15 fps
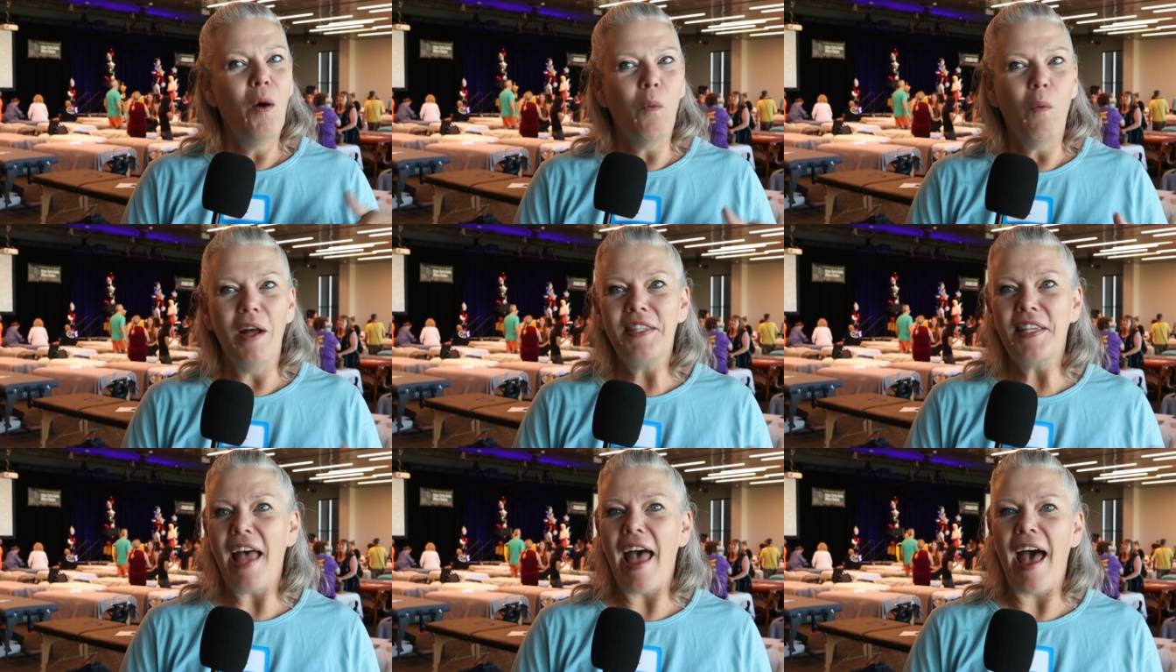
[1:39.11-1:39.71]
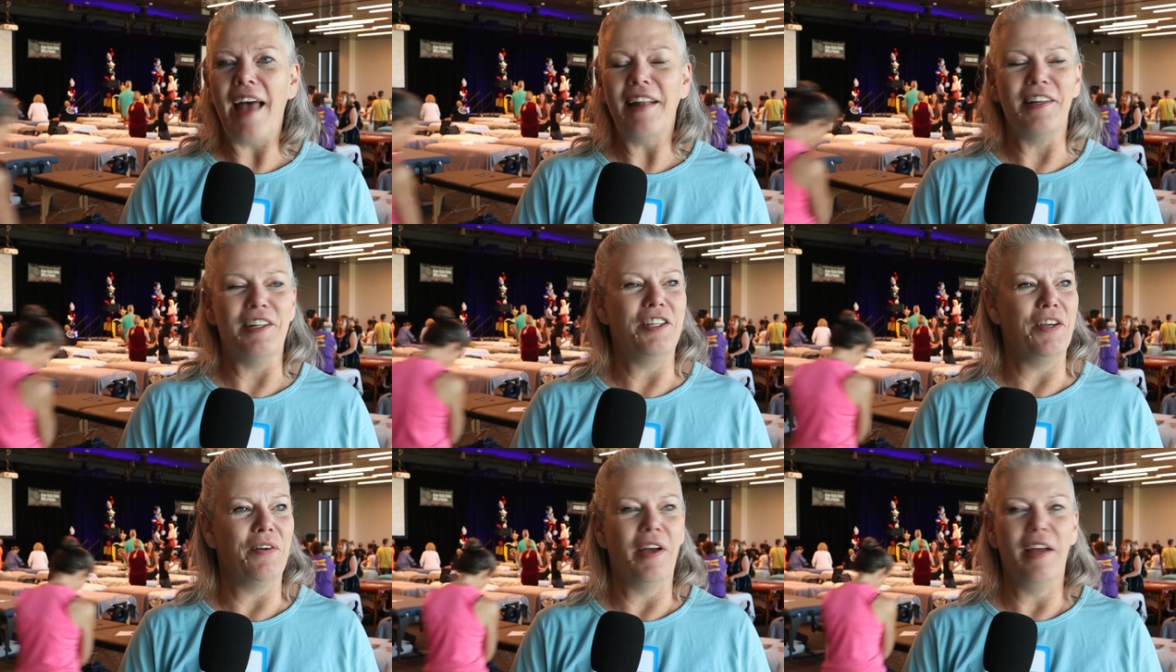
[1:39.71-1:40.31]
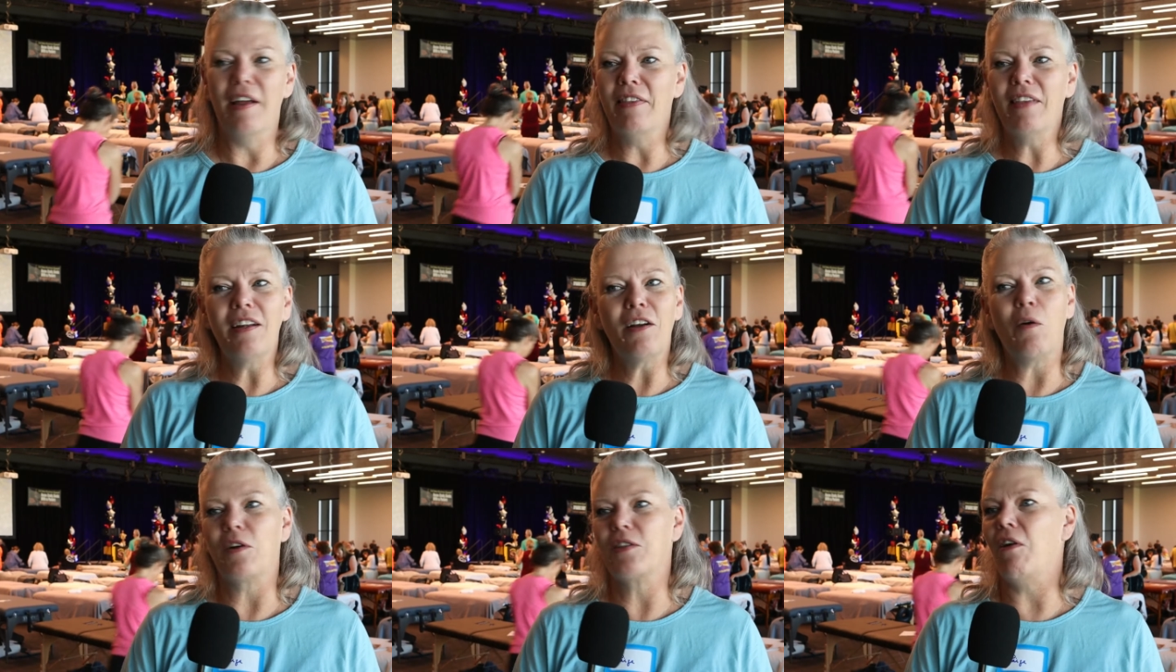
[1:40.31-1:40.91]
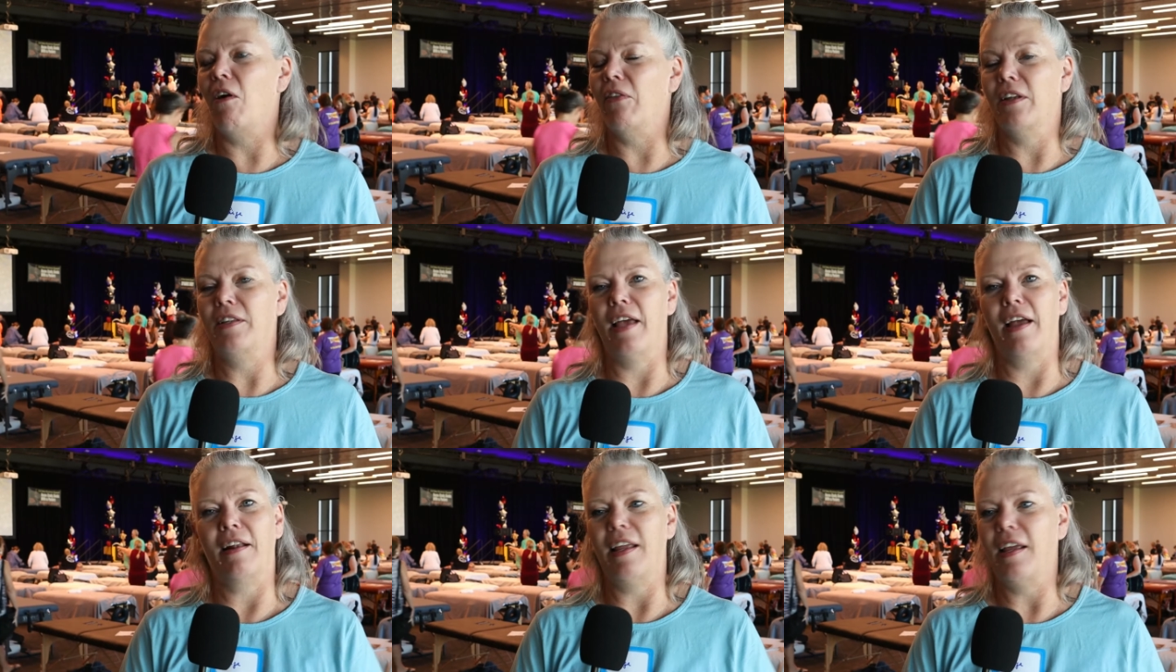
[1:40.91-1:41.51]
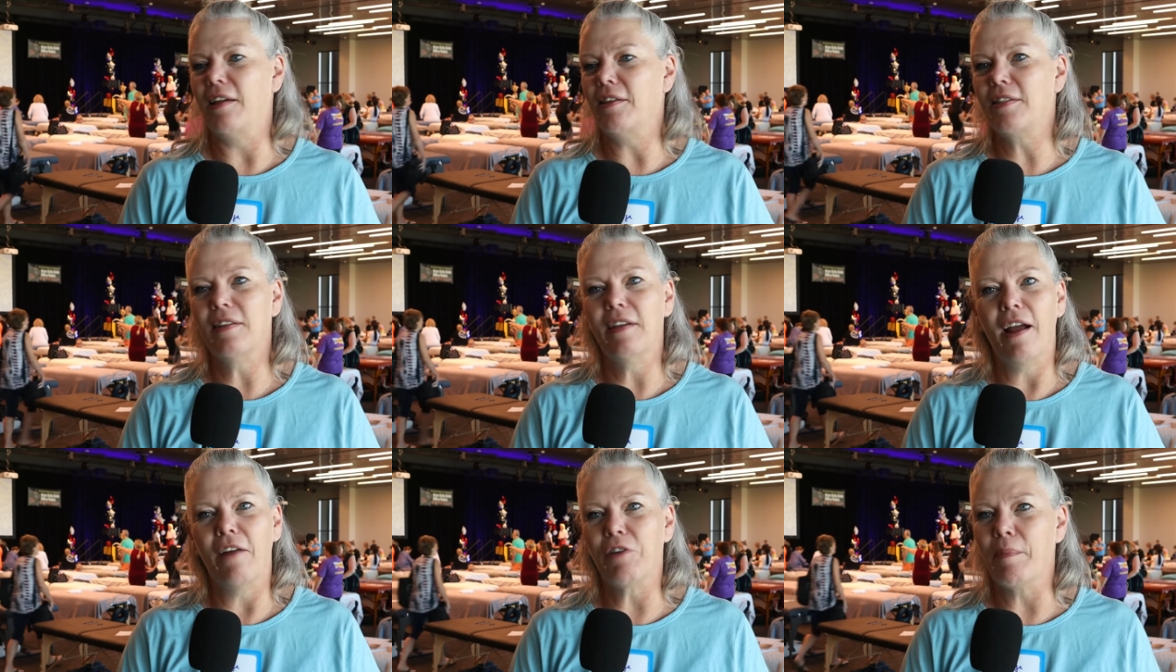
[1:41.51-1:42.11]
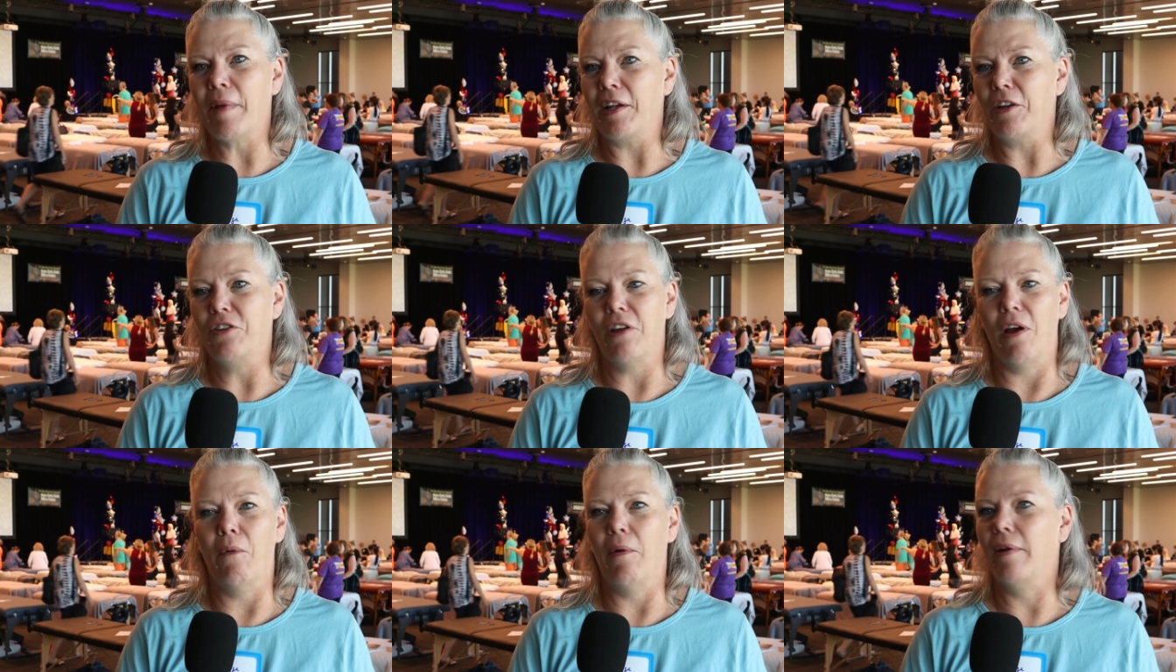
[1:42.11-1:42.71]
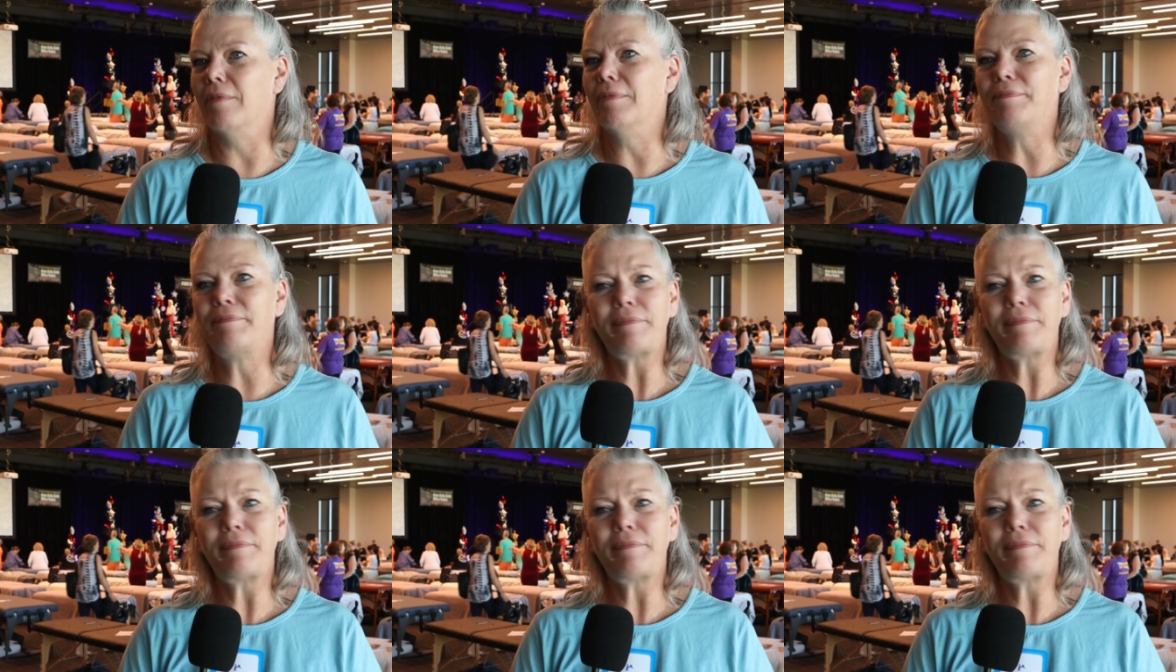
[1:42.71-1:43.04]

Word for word: What's adding to it? And then, of course, all the techniques. Everybody's showing.